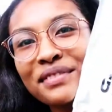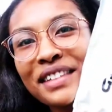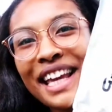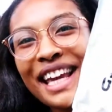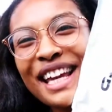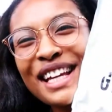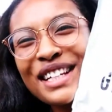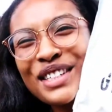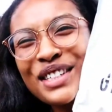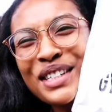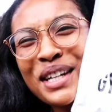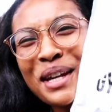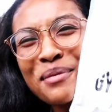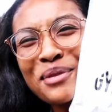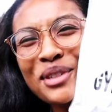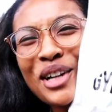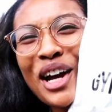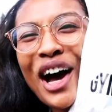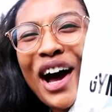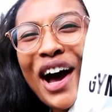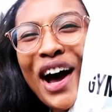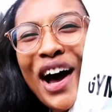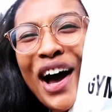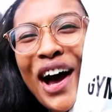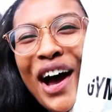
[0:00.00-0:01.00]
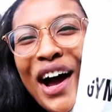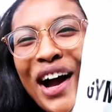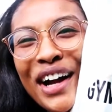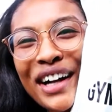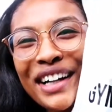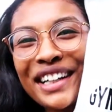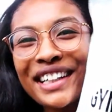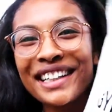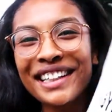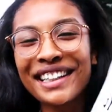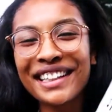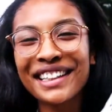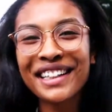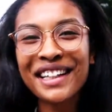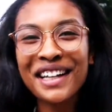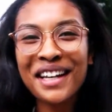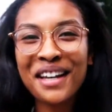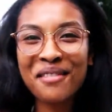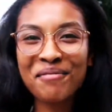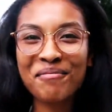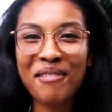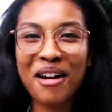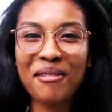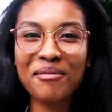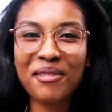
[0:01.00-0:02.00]
It's
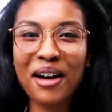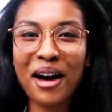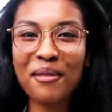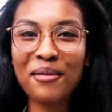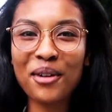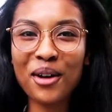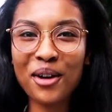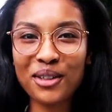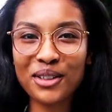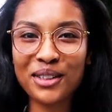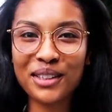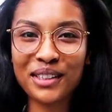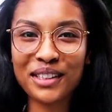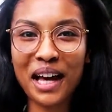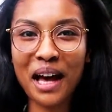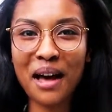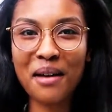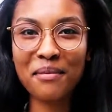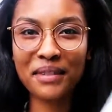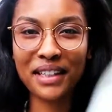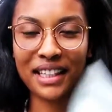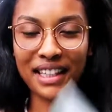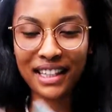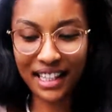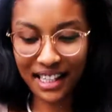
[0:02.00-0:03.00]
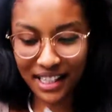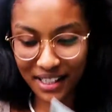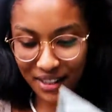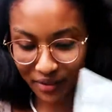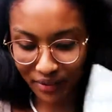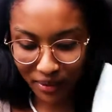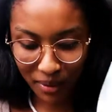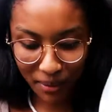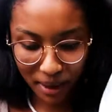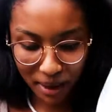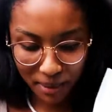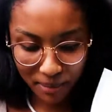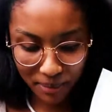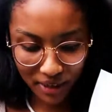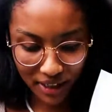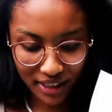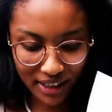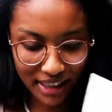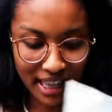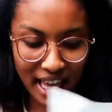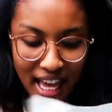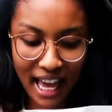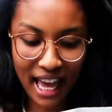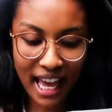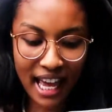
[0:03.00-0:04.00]
Gymshark! My mom also got me this for my
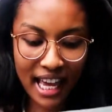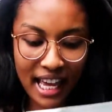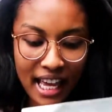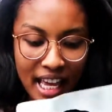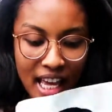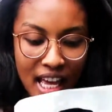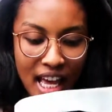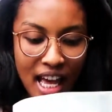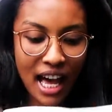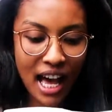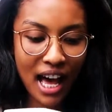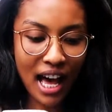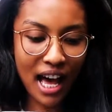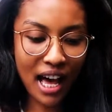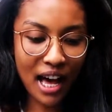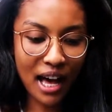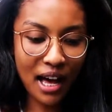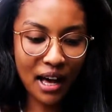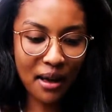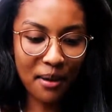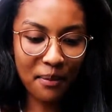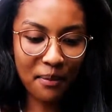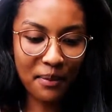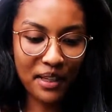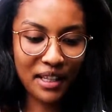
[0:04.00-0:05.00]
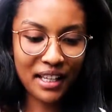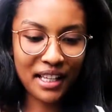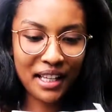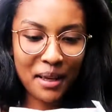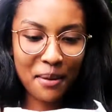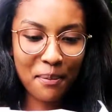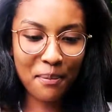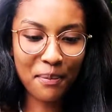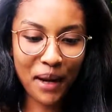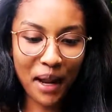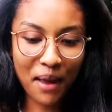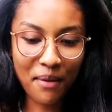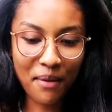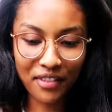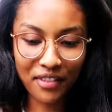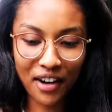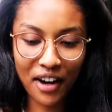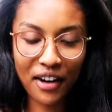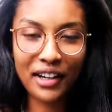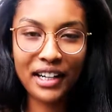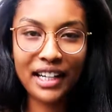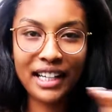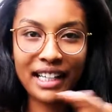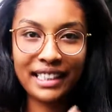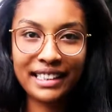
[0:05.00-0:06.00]
birthday, but
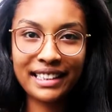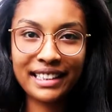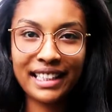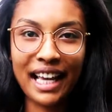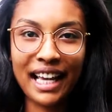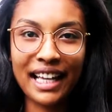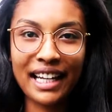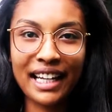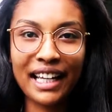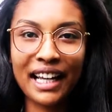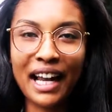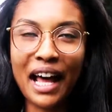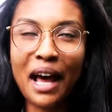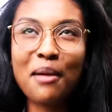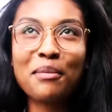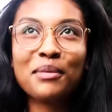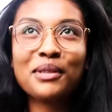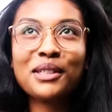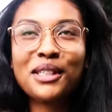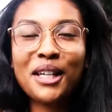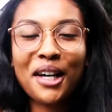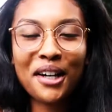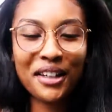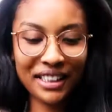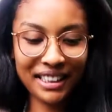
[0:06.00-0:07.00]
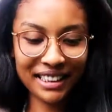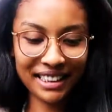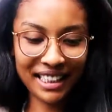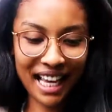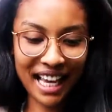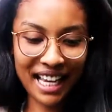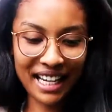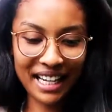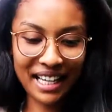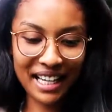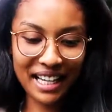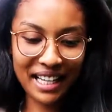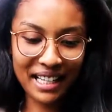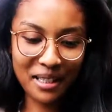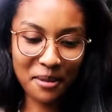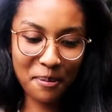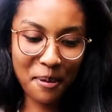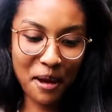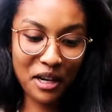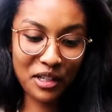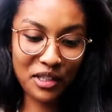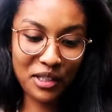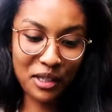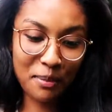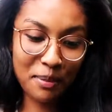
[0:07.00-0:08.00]
very excited. I'm so excited,
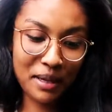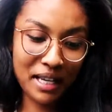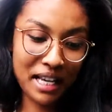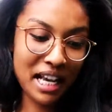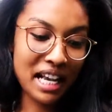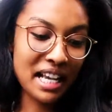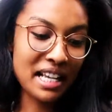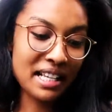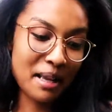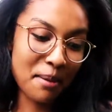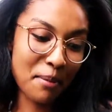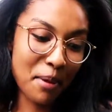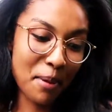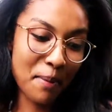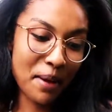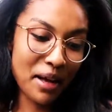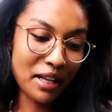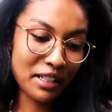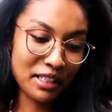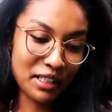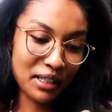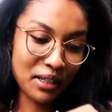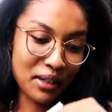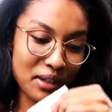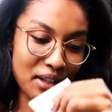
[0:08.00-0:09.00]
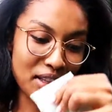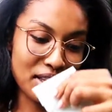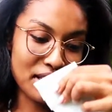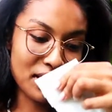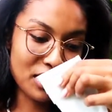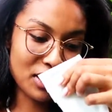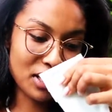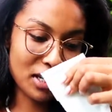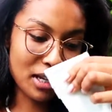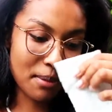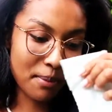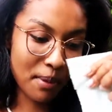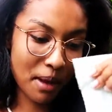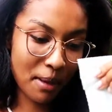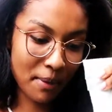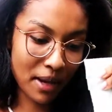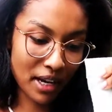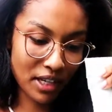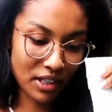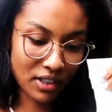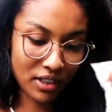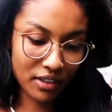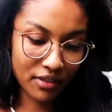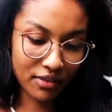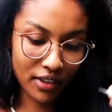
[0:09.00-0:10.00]
especially because I'm about to go to the gym. I'm
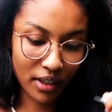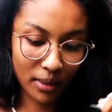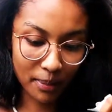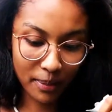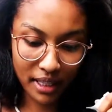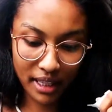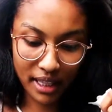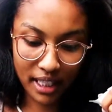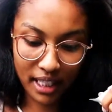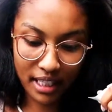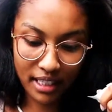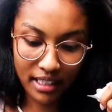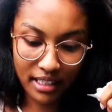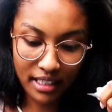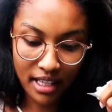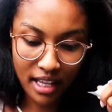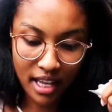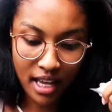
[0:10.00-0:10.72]
actually filming this